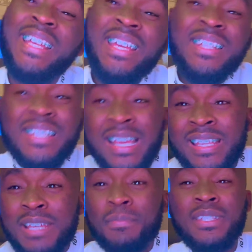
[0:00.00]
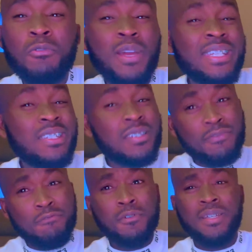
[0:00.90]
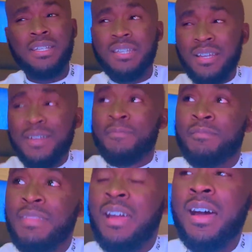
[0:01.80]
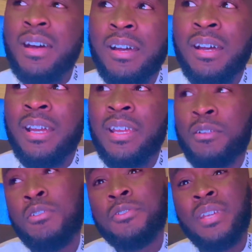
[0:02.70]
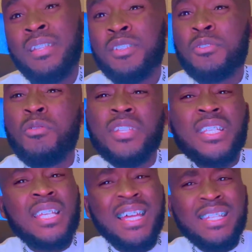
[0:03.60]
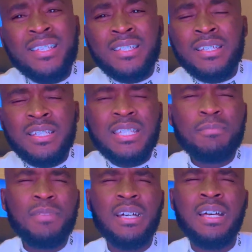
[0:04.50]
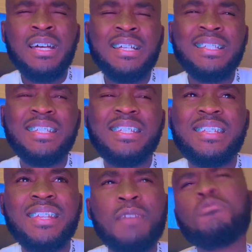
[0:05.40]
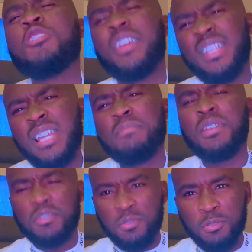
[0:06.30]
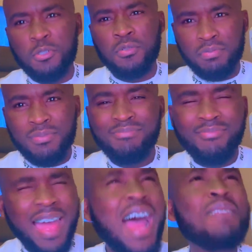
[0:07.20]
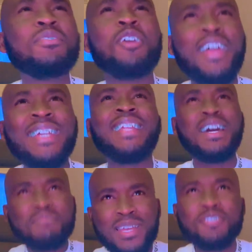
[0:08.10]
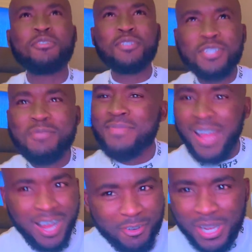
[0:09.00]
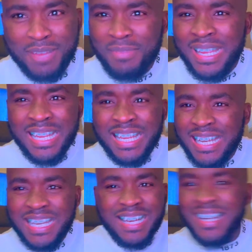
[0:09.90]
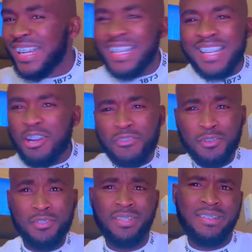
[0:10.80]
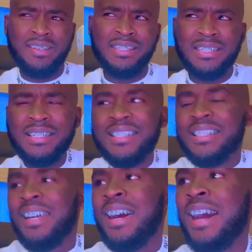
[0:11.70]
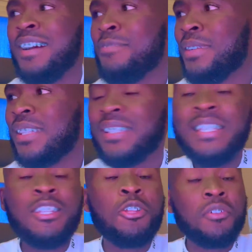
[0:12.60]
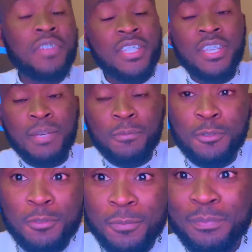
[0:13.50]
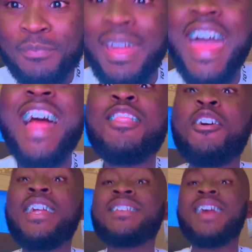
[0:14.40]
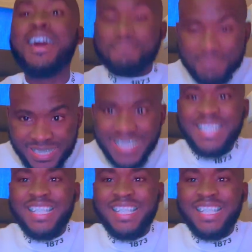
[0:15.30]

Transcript: internship is quite different. It also has its own challenges, but I'm sure I can come back to YouTube. I'm sure I can come back to YouTube now. I mean, of course I can. But there's a lot of catching up to do. A lot has happened.